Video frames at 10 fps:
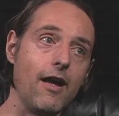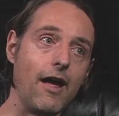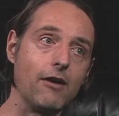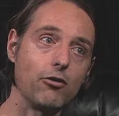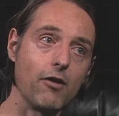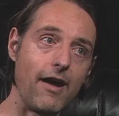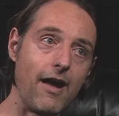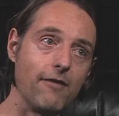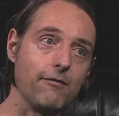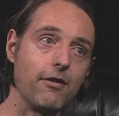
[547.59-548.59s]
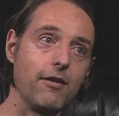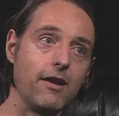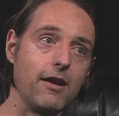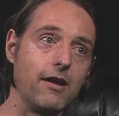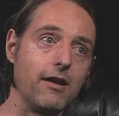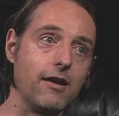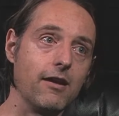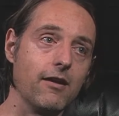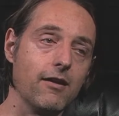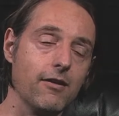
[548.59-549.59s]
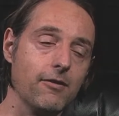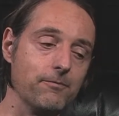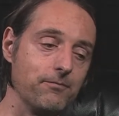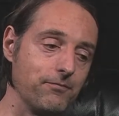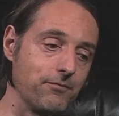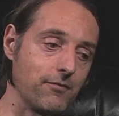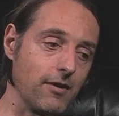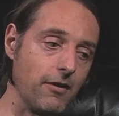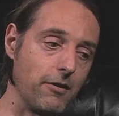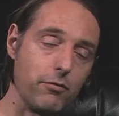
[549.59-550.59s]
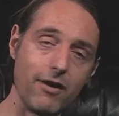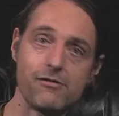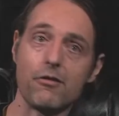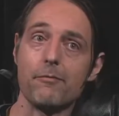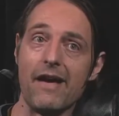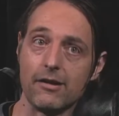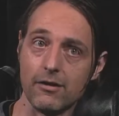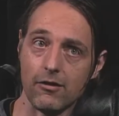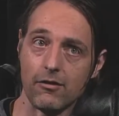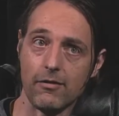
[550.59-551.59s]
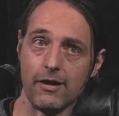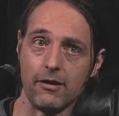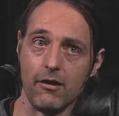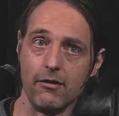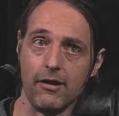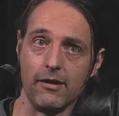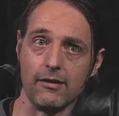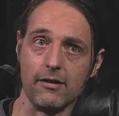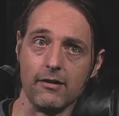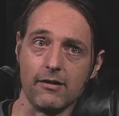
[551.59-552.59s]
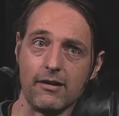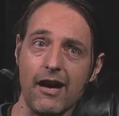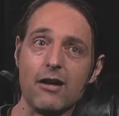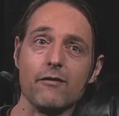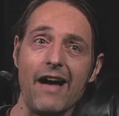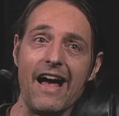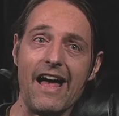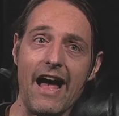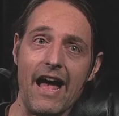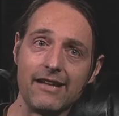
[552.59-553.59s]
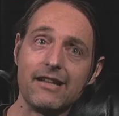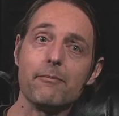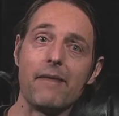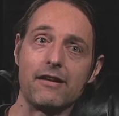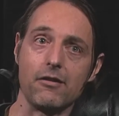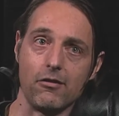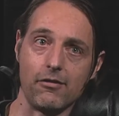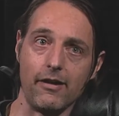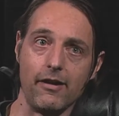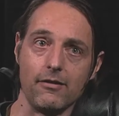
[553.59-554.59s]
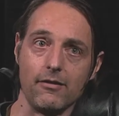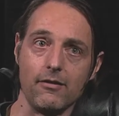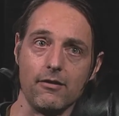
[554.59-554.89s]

and you have the precious metals that are in a kind of antimatter state.